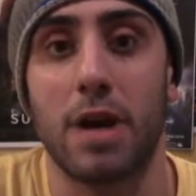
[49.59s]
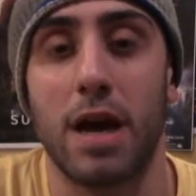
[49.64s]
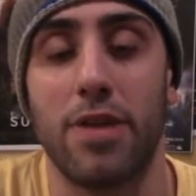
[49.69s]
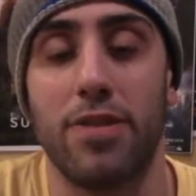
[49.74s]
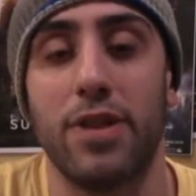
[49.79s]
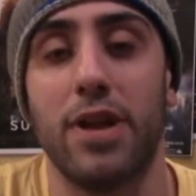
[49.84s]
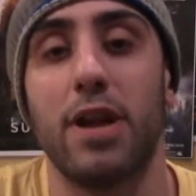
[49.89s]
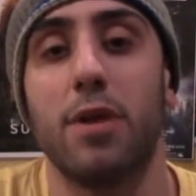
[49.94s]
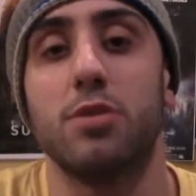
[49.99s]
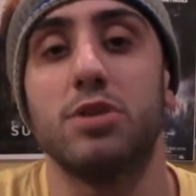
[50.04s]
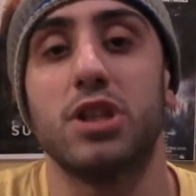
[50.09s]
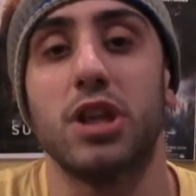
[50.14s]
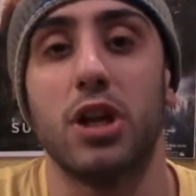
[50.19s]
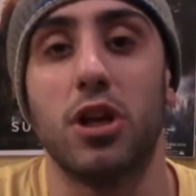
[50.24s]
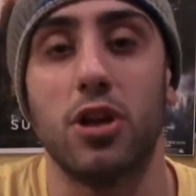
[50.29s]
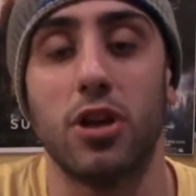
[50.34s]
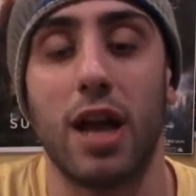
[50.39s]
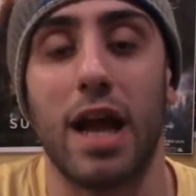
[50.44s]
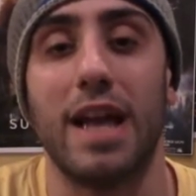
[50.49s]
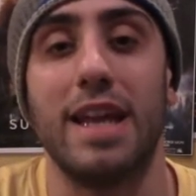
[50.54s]
I think it was a
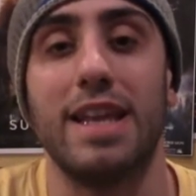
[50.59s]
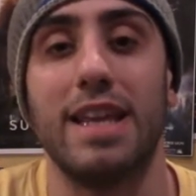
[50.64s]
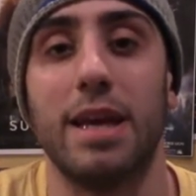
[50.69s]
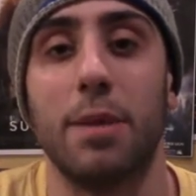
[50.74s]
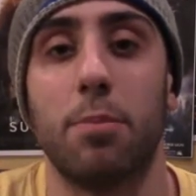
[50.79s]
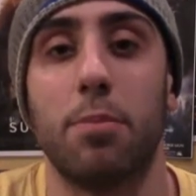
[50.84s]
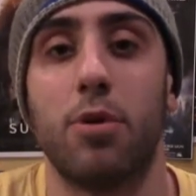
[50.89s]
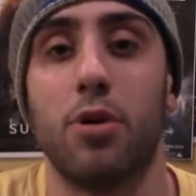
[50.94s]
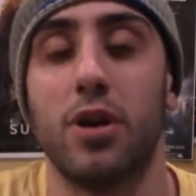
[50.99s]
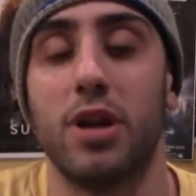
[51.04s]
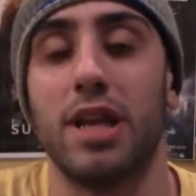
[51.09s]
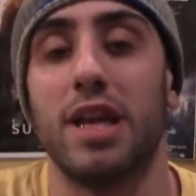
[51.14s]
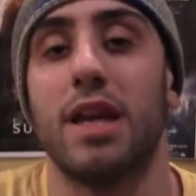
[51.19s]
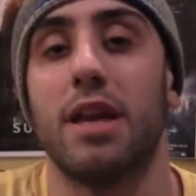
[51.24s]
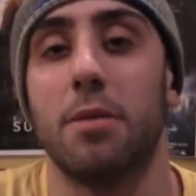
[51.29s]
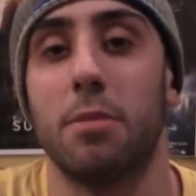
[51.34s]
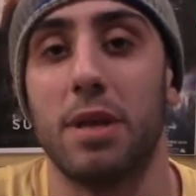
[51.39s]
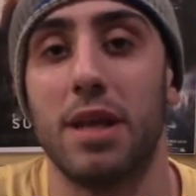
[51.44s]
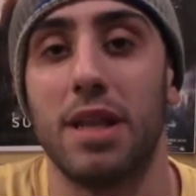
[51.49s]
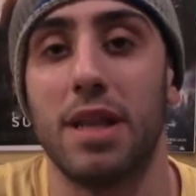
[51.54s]
good idea putting
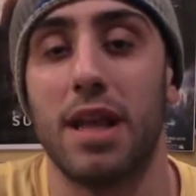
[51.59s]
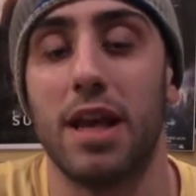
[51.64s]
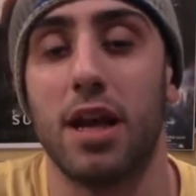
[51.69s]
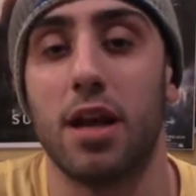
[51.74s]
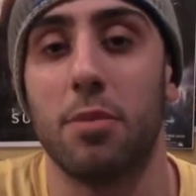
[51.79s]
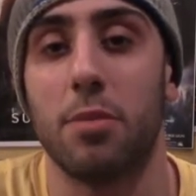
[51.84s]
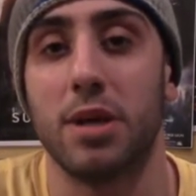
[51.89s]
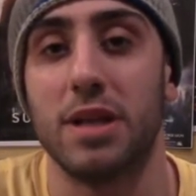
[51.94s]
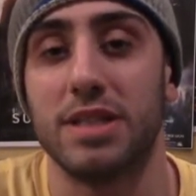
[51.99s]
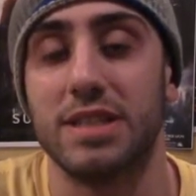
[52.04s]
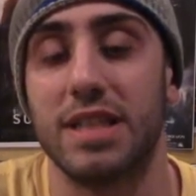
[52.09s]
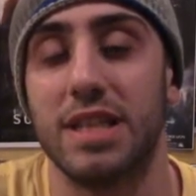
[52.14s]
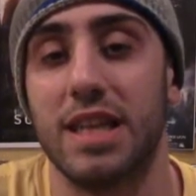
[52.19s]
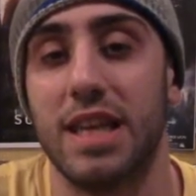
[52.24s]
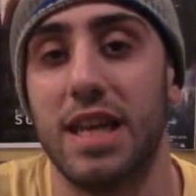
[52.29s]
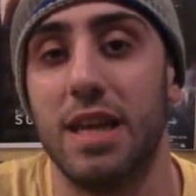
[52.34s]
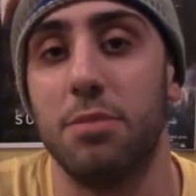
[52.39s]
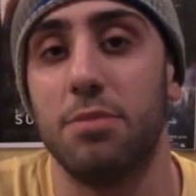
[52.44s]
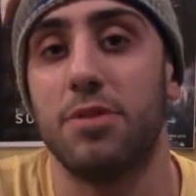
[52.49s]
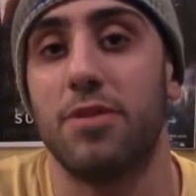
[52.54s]
him in there because it
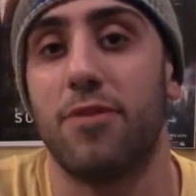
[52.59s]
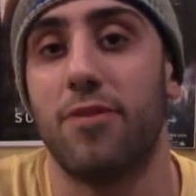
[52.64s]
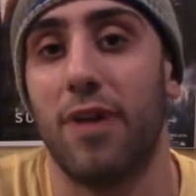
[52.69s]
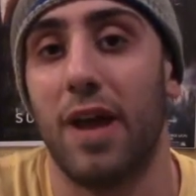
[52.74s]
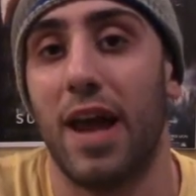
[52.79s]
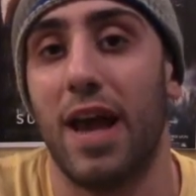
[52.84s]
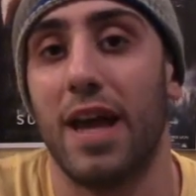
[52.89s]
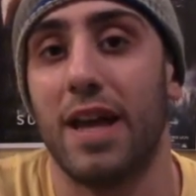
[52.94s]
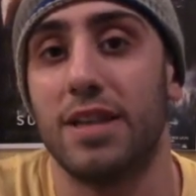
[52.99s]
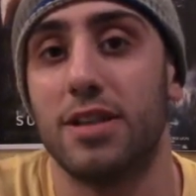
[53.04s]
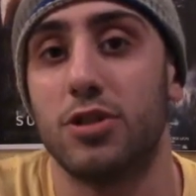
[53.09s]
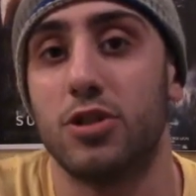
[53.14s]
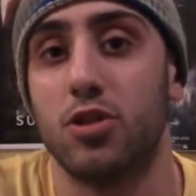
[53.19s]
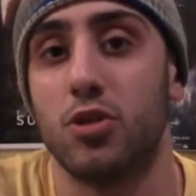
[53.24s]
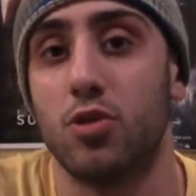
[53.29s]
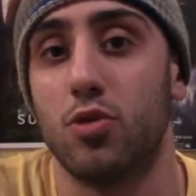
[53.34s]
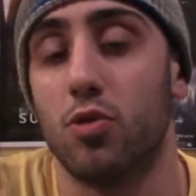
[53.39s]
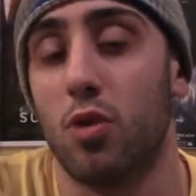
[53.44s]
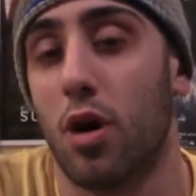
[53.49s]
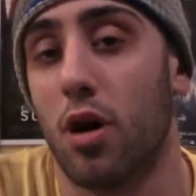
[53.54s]
keeps fans
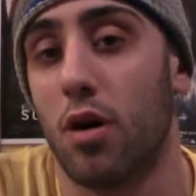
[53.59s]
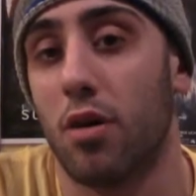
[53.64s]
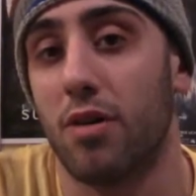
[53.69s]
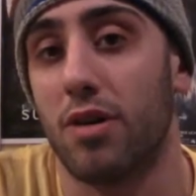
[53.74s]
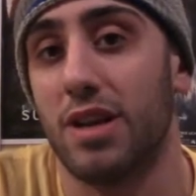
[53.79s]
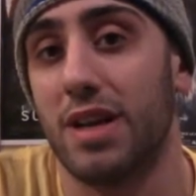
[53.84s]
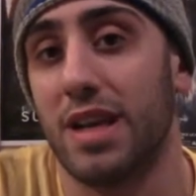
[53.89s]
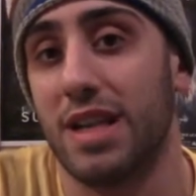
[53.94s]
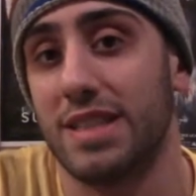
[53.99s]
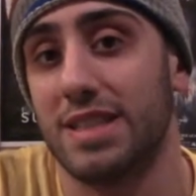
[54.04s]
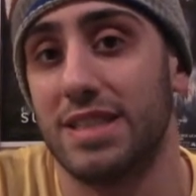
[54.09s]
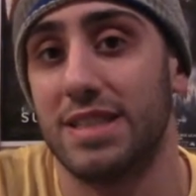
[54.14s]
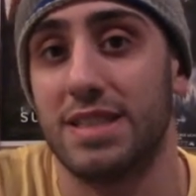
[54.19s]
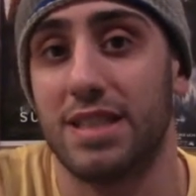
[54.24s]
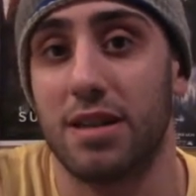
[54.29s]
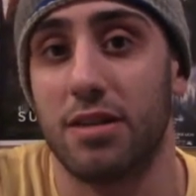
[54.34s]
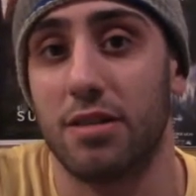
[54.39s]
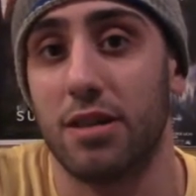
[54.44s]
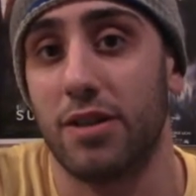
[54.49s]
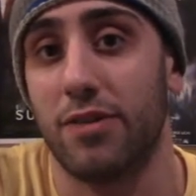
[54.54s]
who aren't
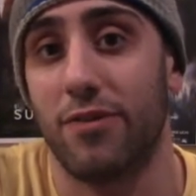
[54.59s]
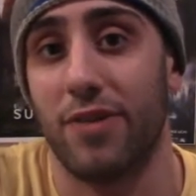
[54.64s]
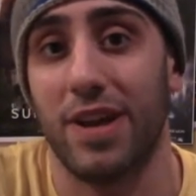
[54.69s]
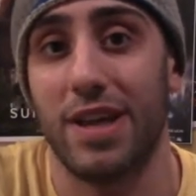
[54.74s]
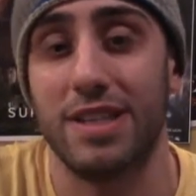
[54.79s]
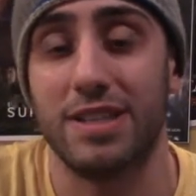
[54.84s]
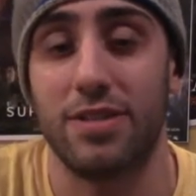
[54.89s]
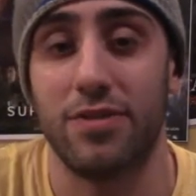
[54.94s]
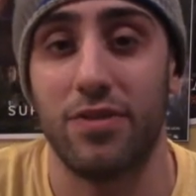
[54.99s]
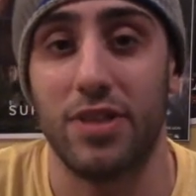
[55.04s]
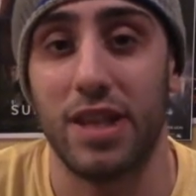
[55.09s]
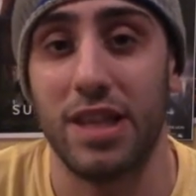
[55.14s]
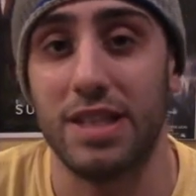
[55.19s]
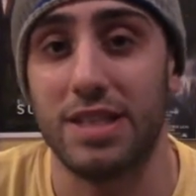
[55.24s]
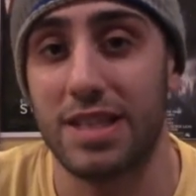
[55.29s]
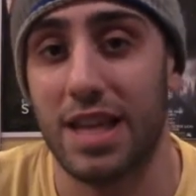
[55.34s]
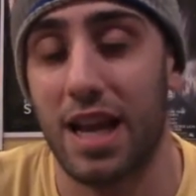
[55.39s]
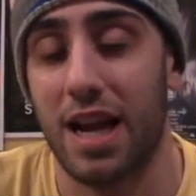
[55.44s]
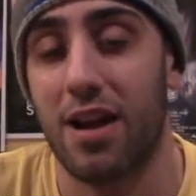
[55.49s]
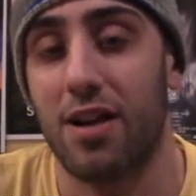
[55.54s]
necessarily fans of
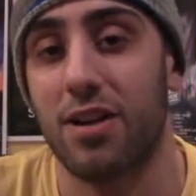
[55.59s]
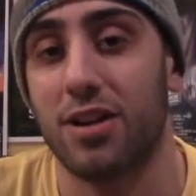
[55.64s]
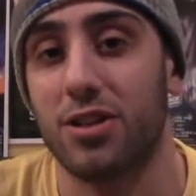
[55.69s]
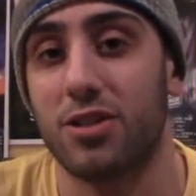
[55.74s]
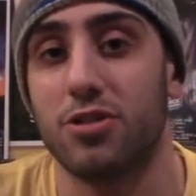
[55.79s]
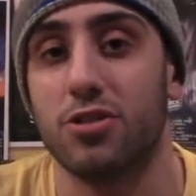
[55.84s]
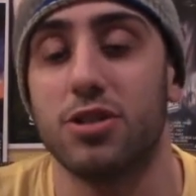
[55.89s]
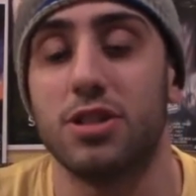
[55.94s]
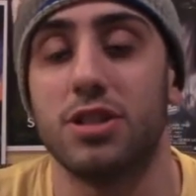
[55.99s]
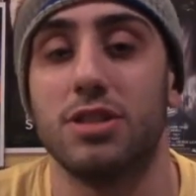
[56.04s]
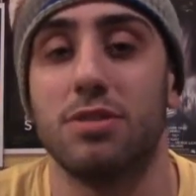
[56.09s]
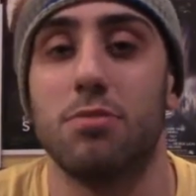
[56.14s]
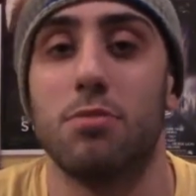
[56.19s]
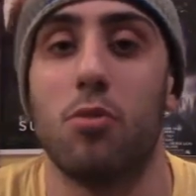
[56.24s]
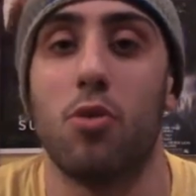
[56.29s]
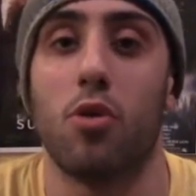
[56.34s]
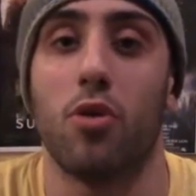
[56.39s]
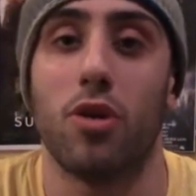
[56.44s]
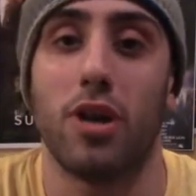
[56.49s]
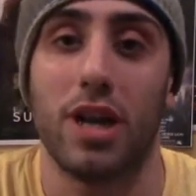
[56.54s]
these characters
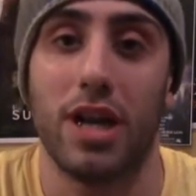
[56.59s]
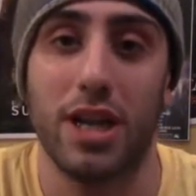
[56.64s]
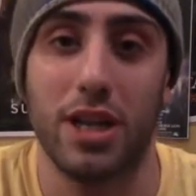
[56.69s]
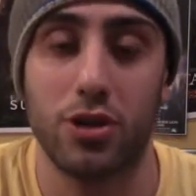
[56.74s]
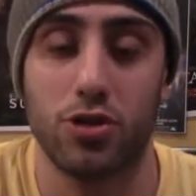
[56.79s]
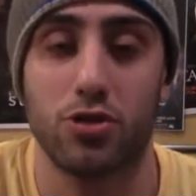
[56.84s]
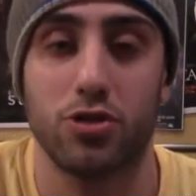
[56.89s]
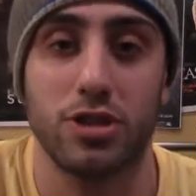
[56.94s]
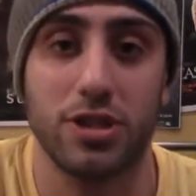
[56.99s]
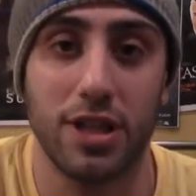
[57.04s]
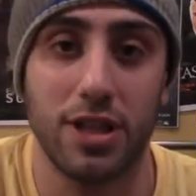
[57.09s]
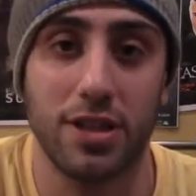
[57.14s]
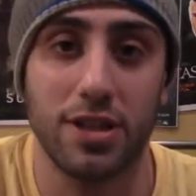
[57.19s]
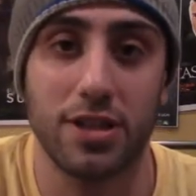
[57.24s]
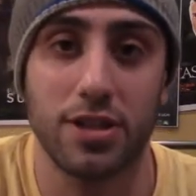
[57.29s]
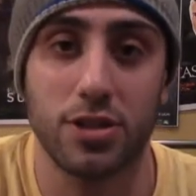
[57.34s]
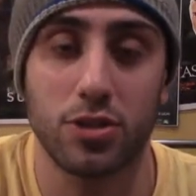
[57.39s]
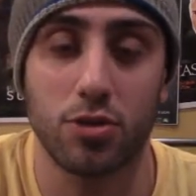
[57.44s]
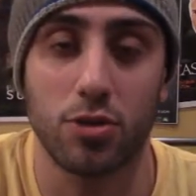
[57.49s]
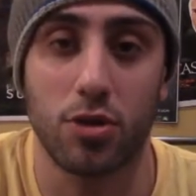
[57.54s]
more interested in
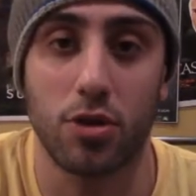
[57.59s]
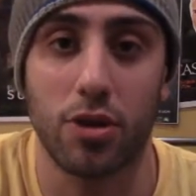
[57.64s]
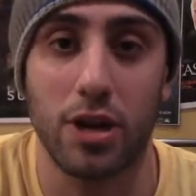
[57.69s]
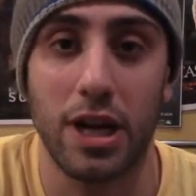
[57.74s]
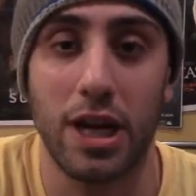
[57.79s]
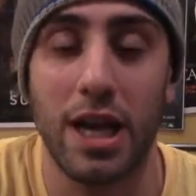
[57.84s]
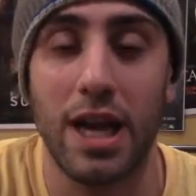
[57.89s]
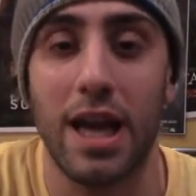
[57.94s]
this story,